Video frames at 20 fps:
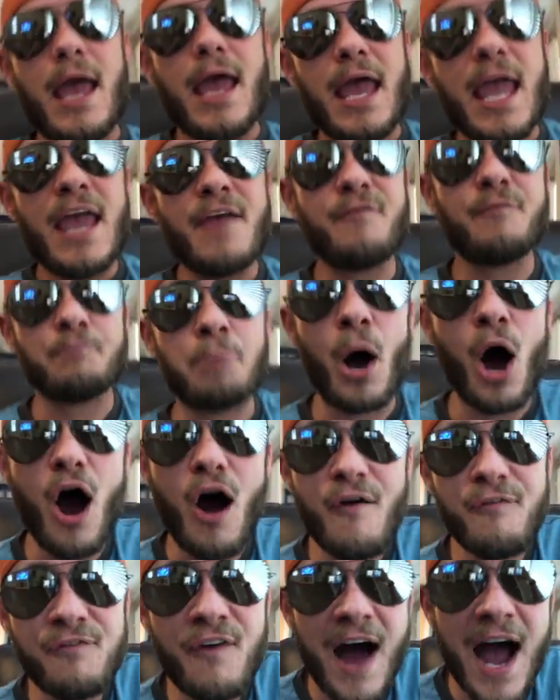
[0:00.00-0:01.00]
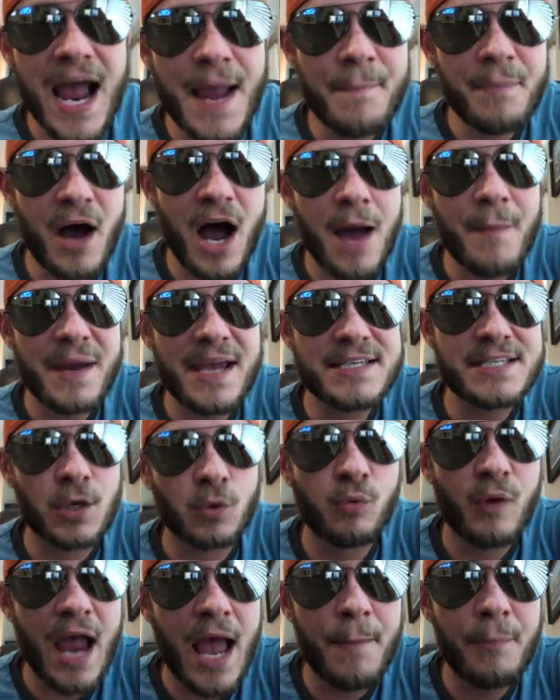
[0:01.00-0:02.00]
If Paul Feinbaum is a
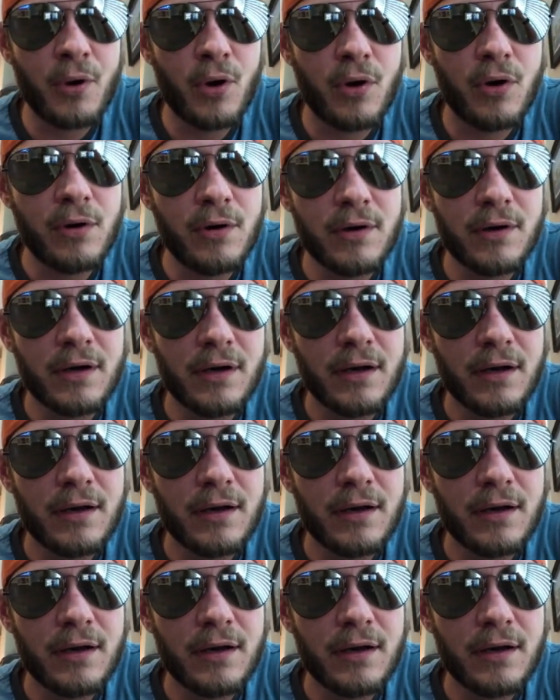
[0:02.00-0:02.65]
rebel